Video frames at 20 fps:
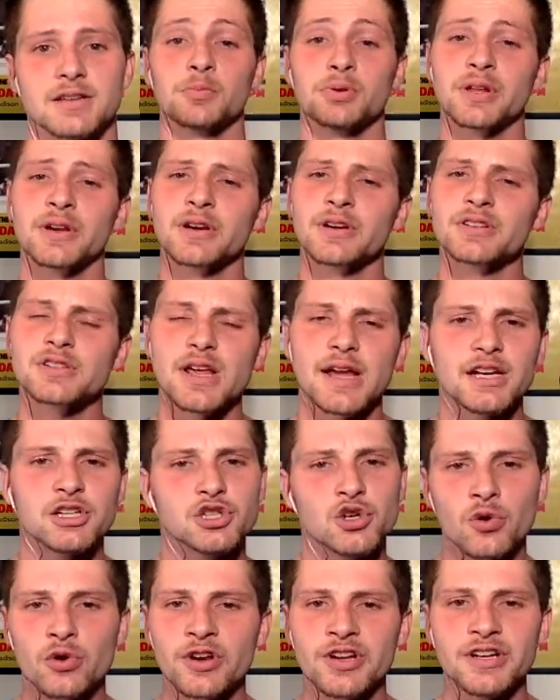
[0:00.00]
Players like
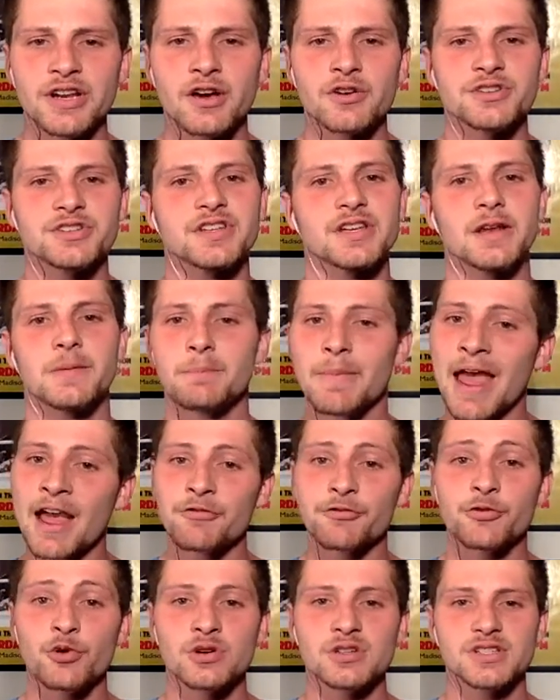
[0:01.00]
Jordy Nelson, Matt
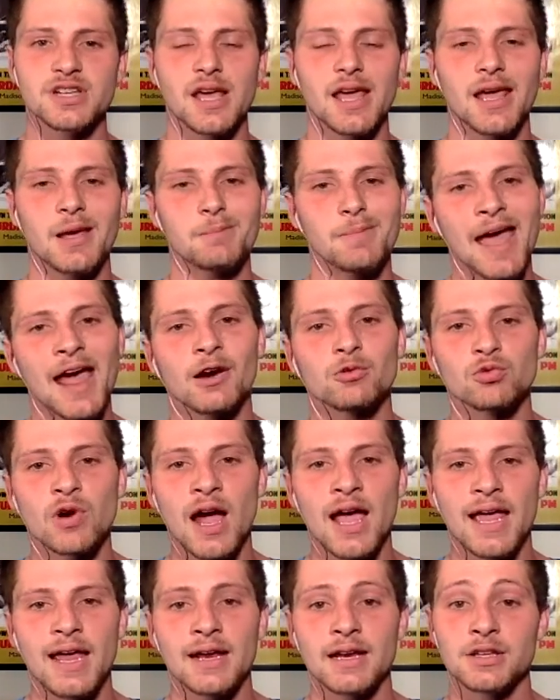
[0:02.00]
Forte, Matt
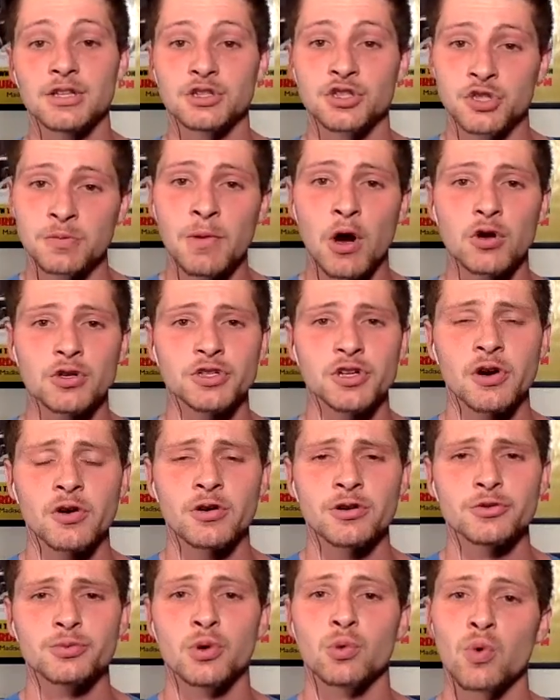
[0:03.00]
Ryan, and Jamal
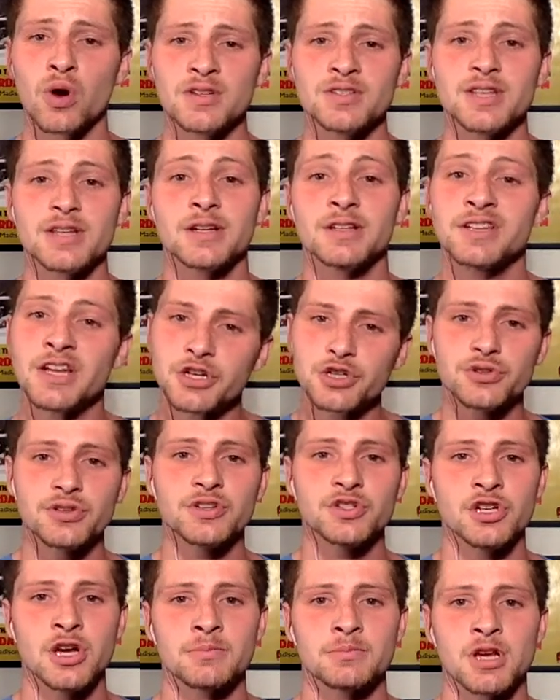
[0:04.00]
Charles were ones that initially
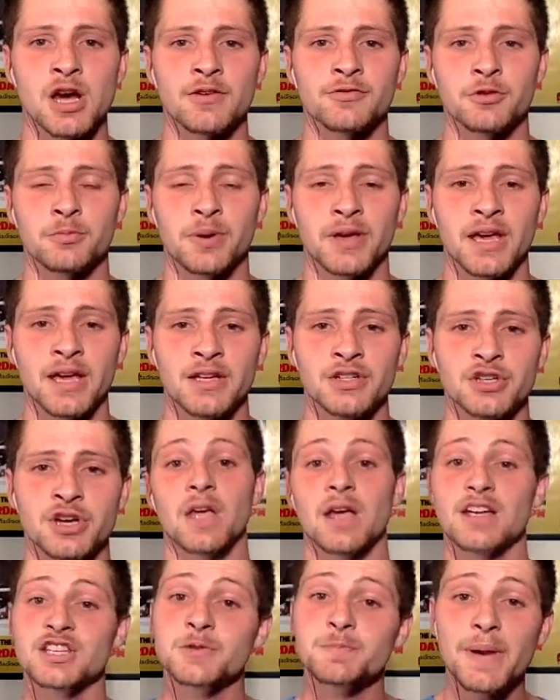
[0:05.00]
jumped off the page,
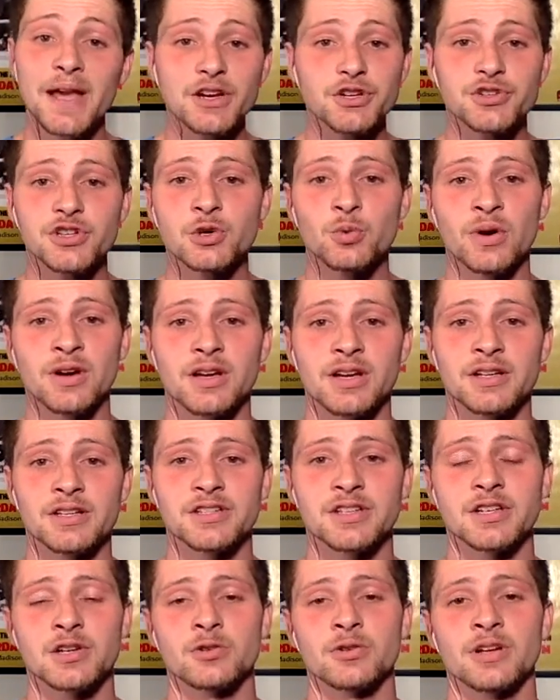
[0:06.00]
especially when
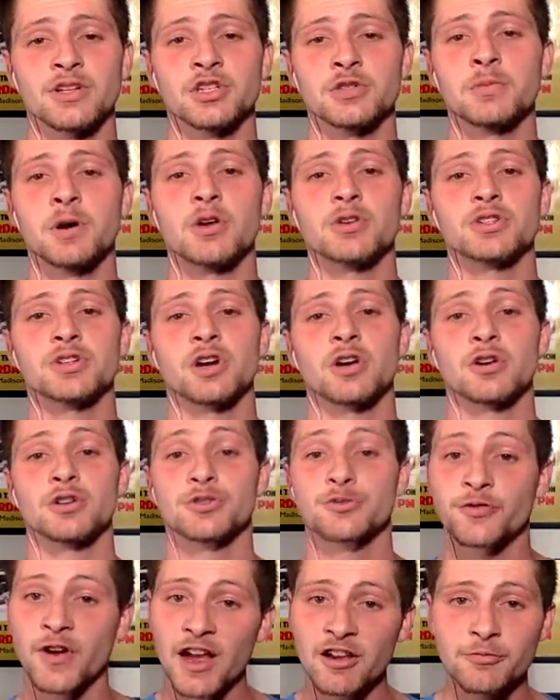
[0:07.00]
considering Jamal Charles'
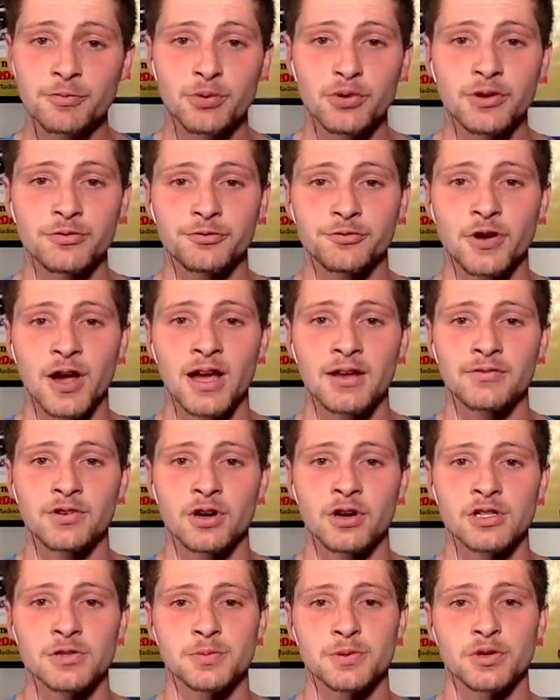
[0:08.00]
5.5
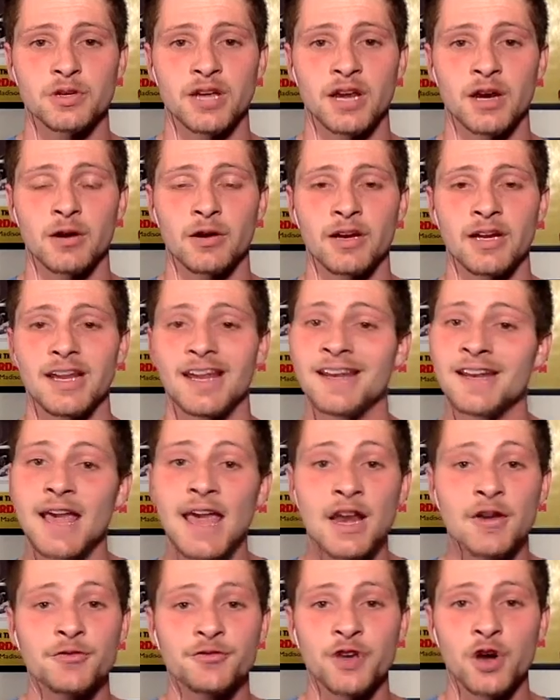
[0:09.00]
yards per carry, an
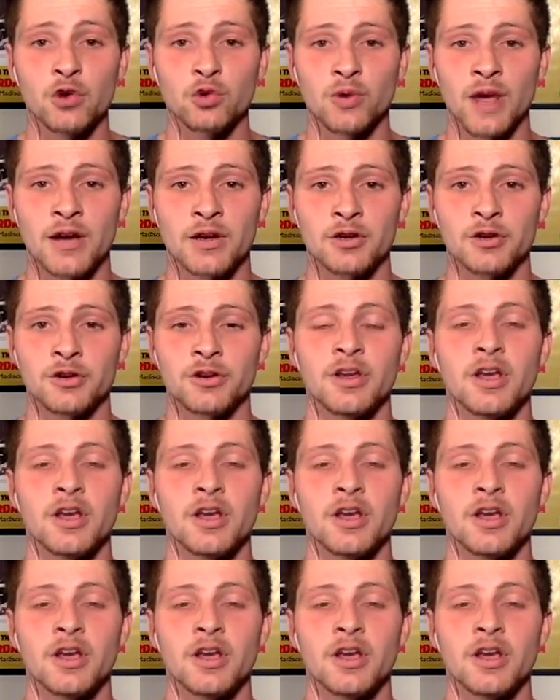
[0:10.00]
NFL record,